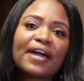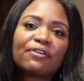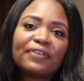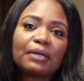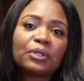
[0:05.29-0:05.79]

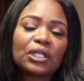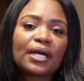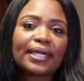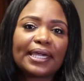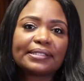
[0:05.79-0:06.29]
our family
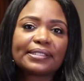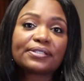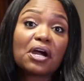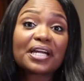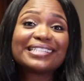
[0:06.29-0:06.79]
law
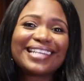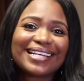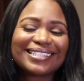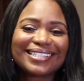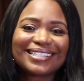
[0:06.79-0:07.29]
cases are
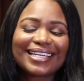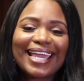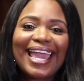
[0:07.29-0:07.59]
contested,